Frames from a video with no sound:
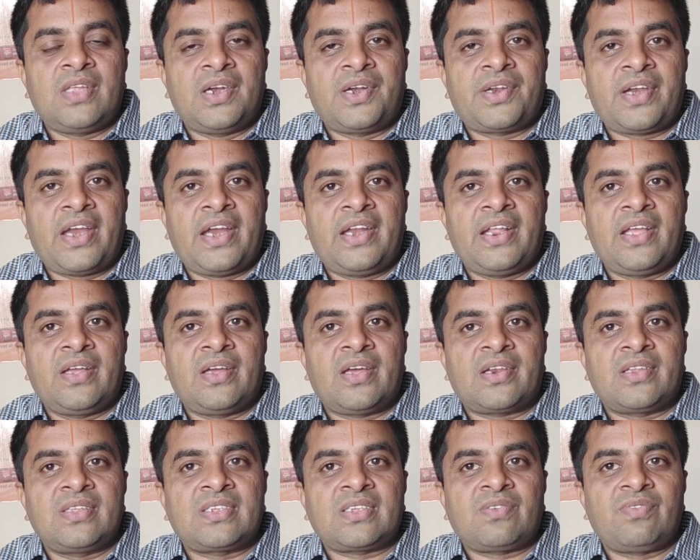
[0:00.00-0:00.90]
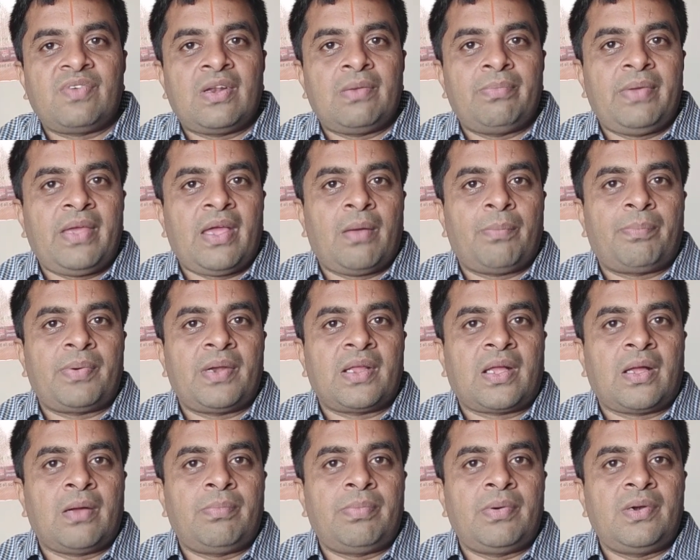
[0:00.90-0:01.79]
trading risk will be
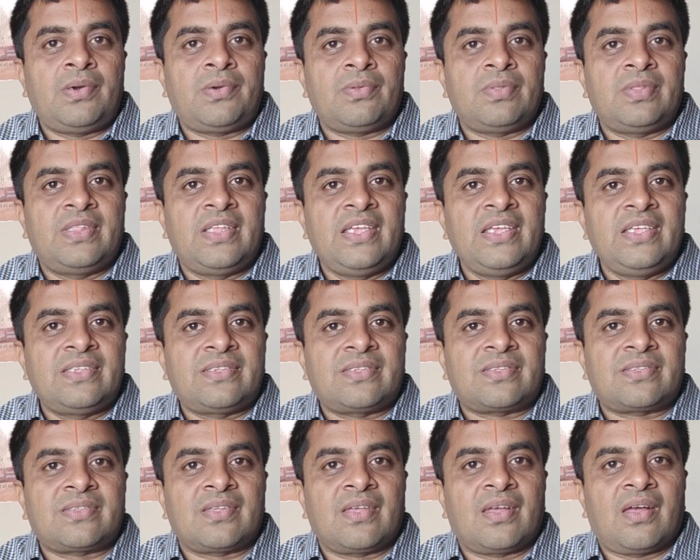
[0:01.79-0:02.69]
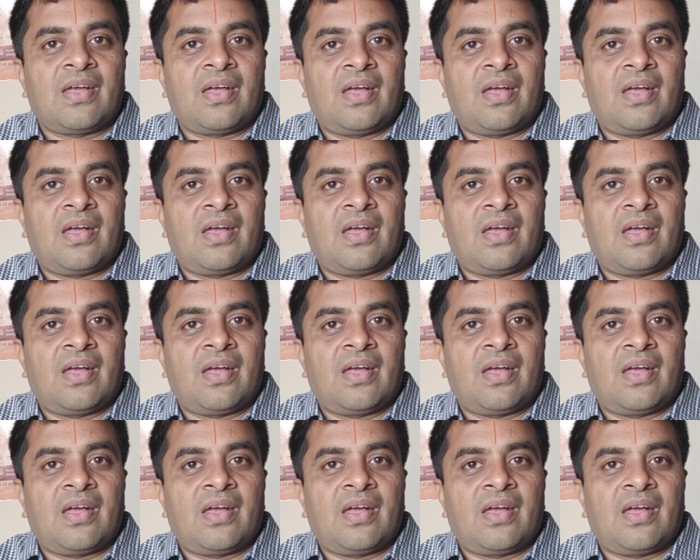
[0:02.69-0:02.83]
applicable to these